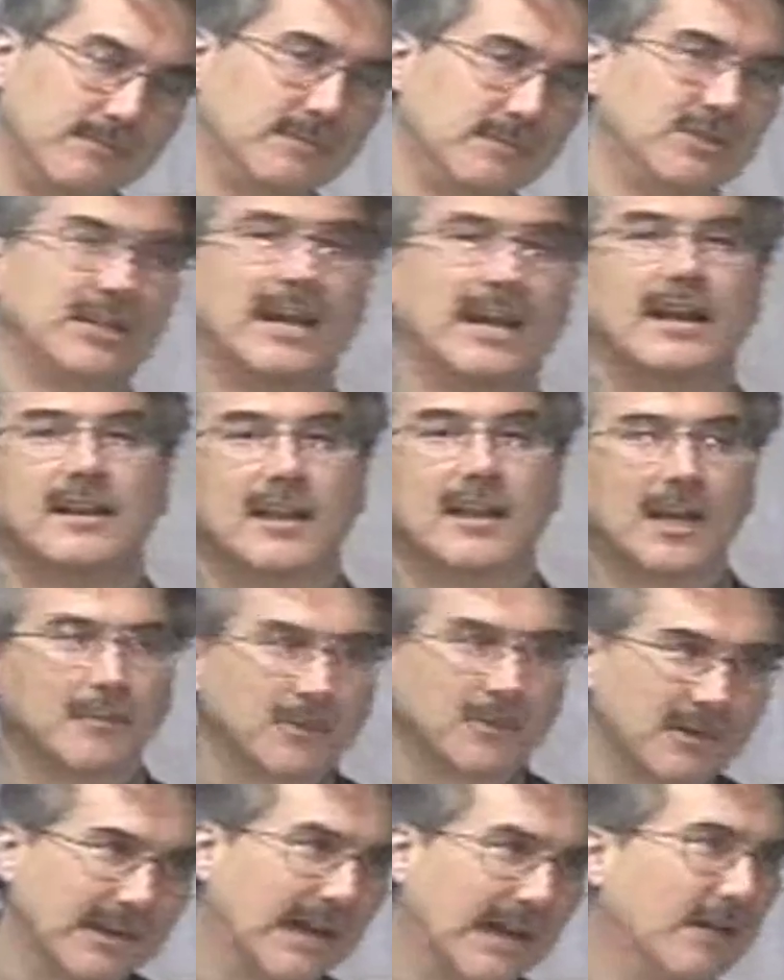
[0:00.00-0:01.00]

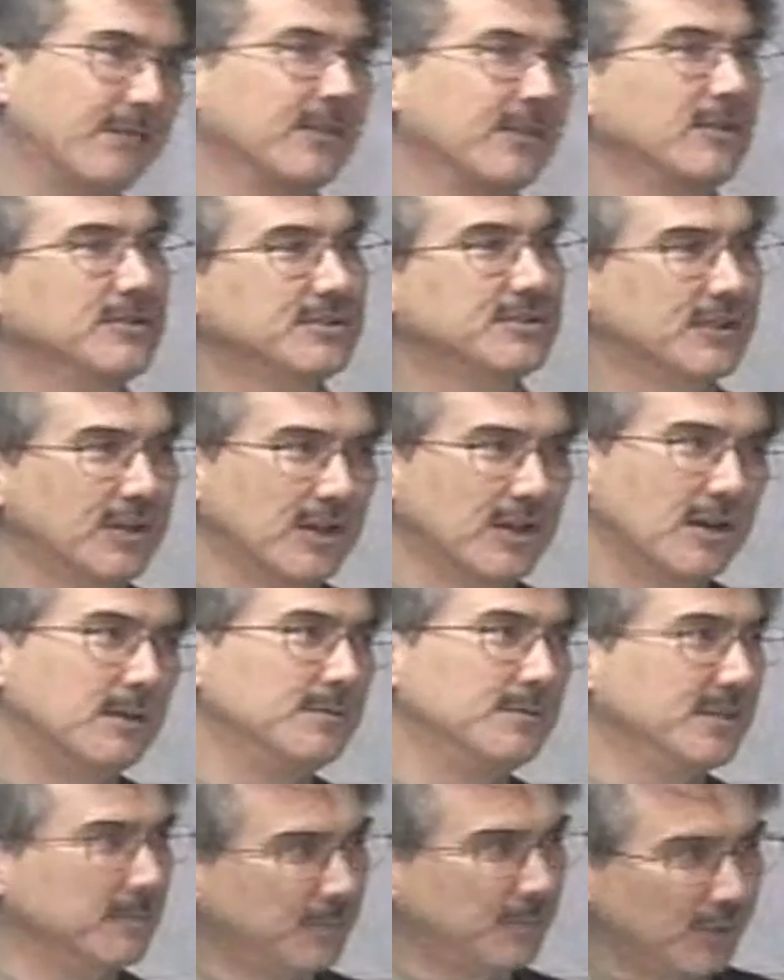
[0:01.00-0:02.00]
jackhammering out those
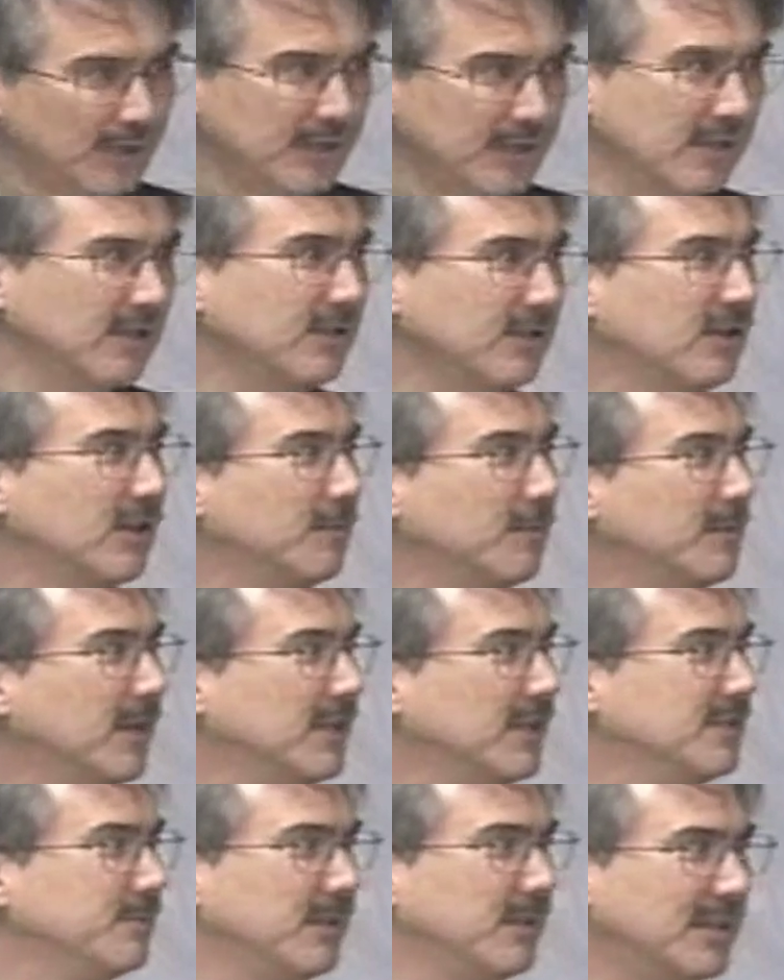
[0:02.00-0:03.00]
curbs and putting in curb
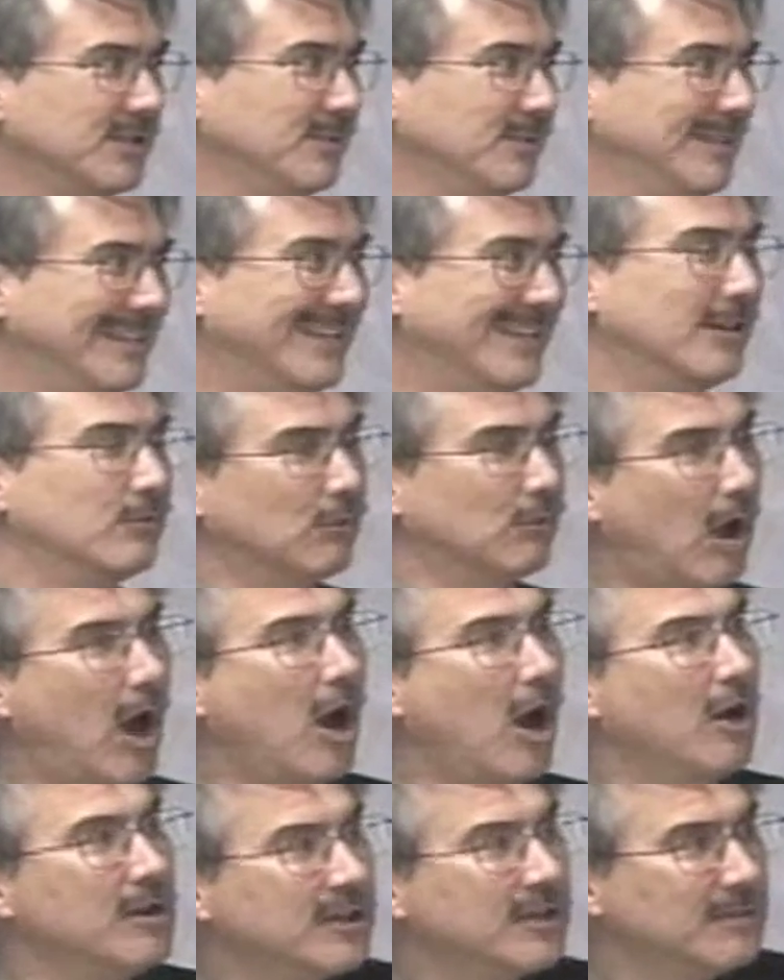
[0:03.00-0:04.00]
cuts because we did it
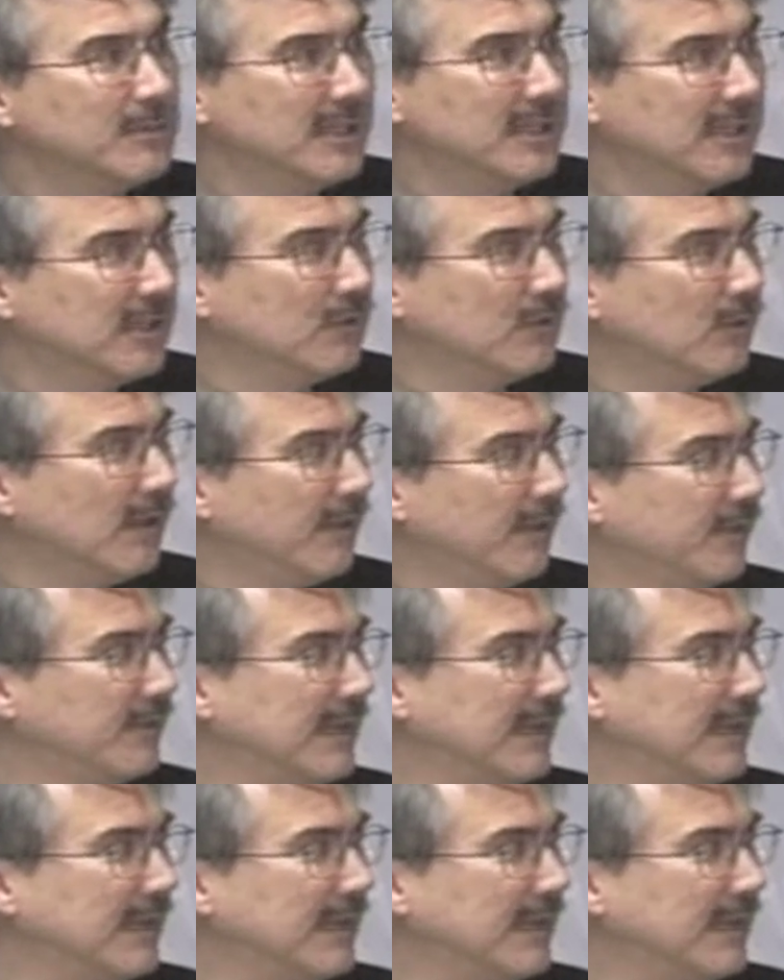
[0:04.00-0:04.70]
wrong to begin with.